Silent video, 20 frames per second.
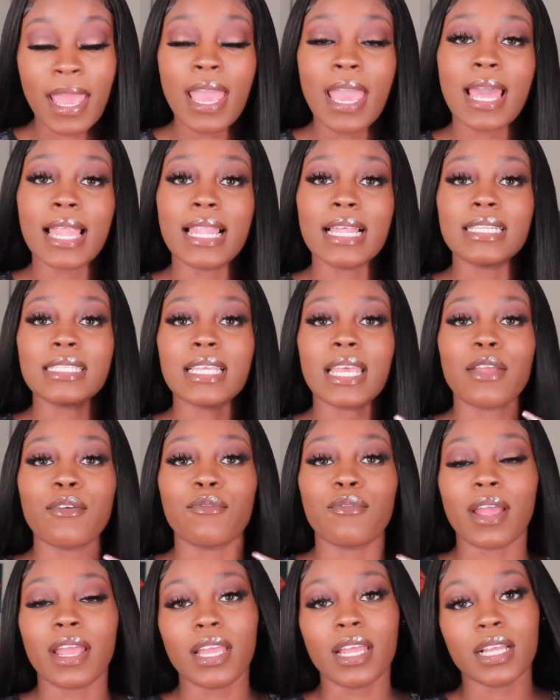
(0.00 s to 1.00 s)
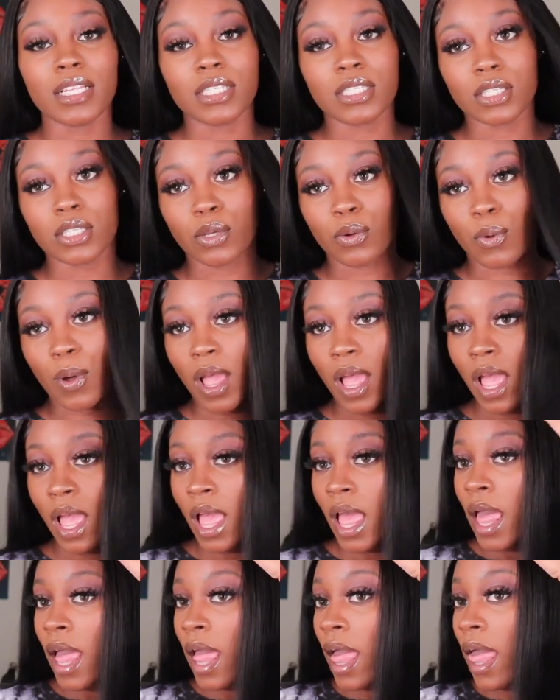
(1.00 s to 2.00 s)
And let's get right into
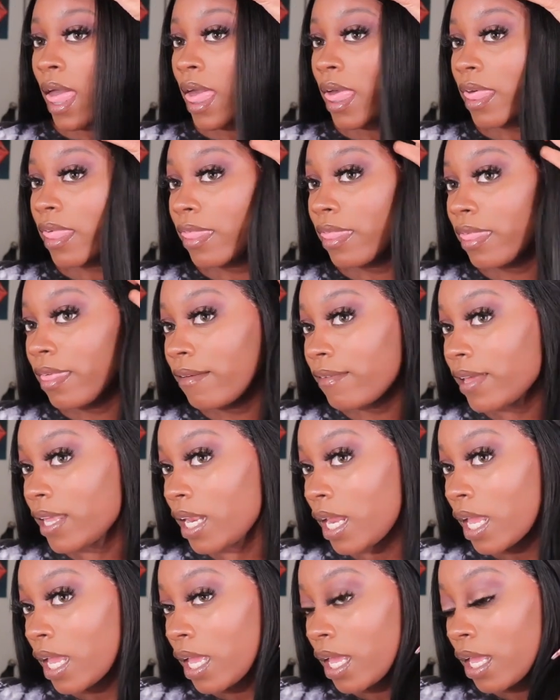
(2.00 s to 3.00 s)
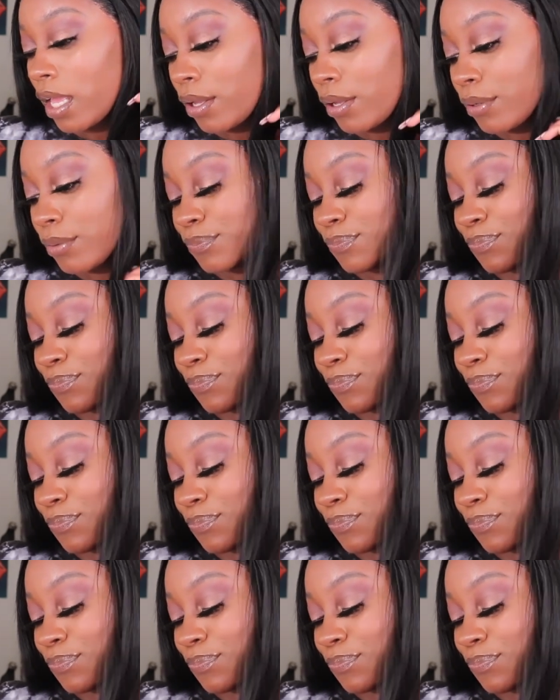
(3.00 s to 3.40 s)
the video.